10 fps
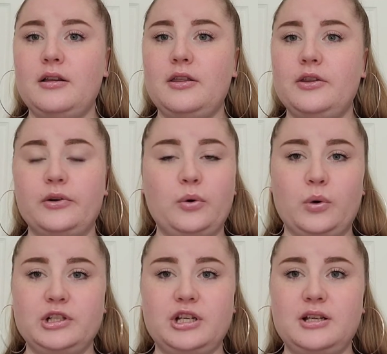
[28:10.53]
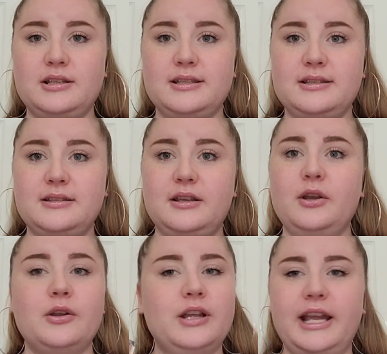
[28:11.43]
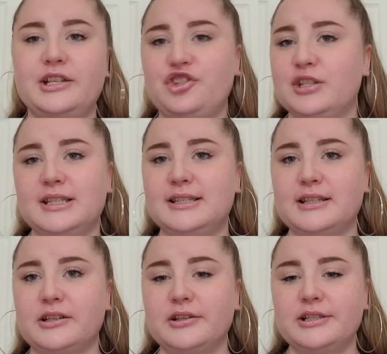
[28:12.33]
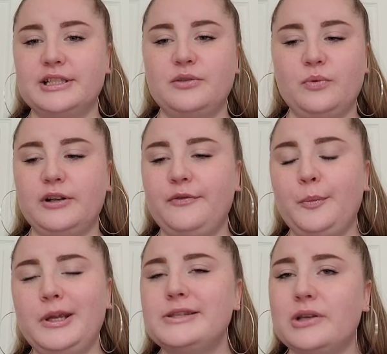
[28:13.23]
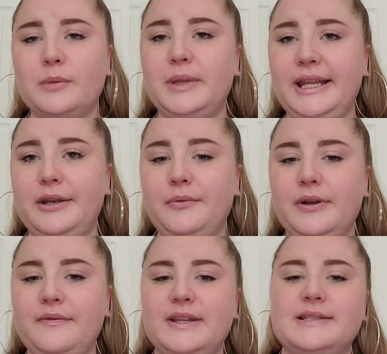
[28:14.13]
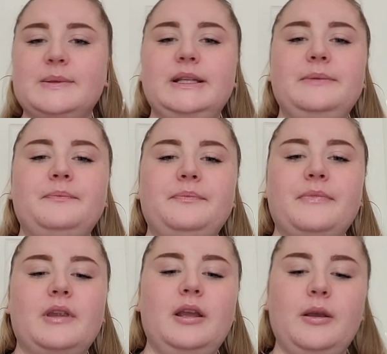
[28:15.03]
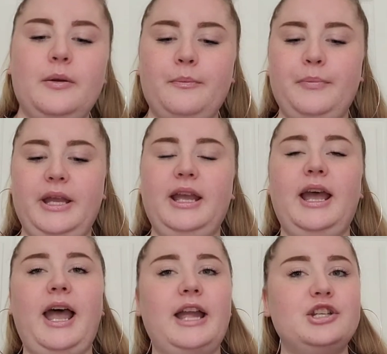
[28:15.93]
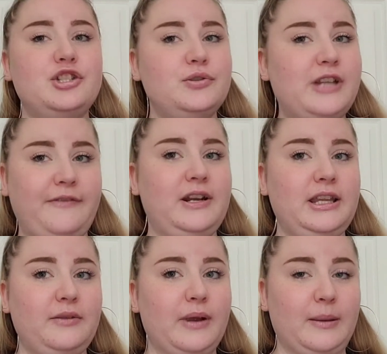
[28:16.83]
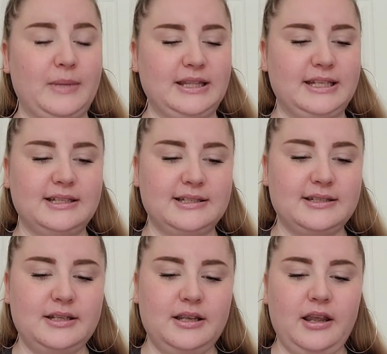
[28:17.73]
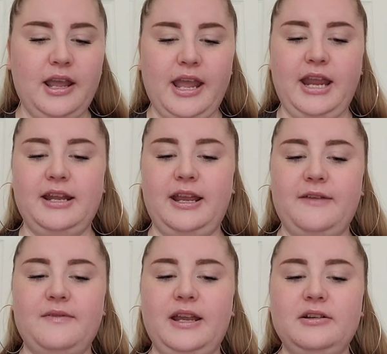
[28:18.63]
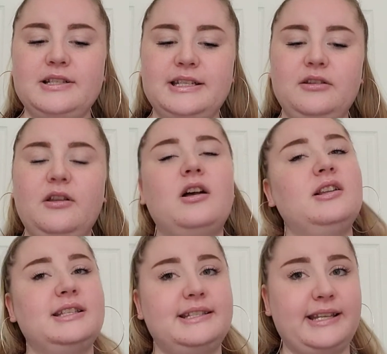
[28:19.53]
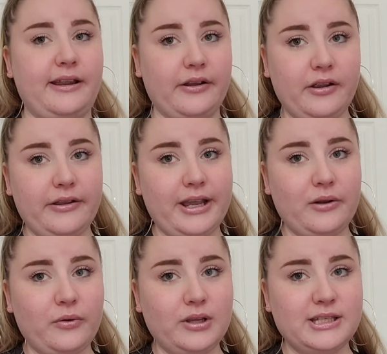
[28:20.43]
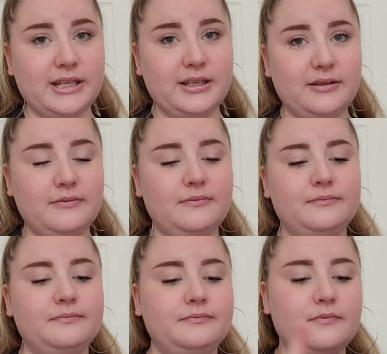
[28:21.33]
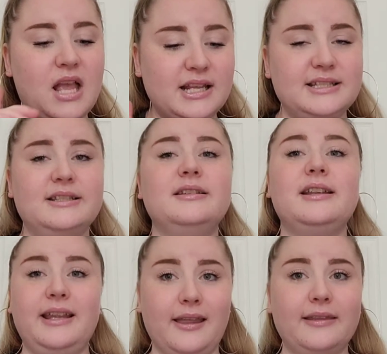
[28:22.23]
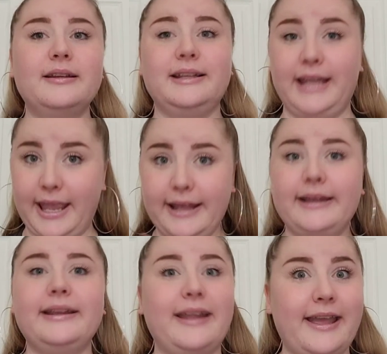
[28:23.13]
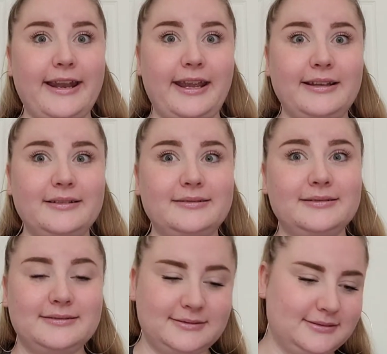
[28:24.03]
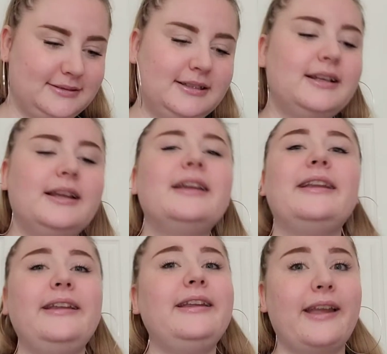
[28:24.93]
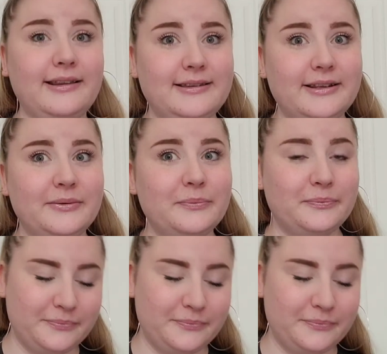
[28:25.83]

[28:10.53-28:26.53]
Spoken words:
They're gorgeous. It's just this color didn't work for me, so I'll be getting rid of this one. But I do definitely recommend these. And if they are still on sale at Ulta, get it. Get them.